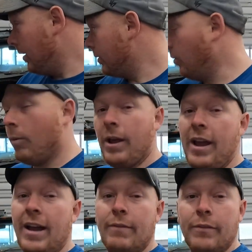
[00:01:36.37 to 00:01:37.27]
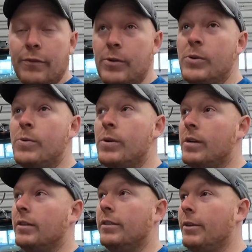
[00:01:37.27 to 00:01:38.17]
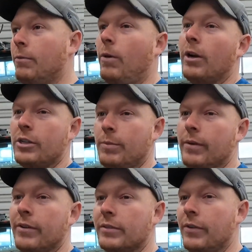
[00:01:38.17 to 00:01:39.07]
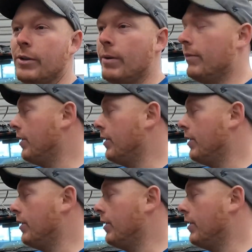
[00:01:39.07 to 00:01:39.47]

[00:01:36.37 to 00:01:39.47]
so what we have, if you didn't watch the previous video, we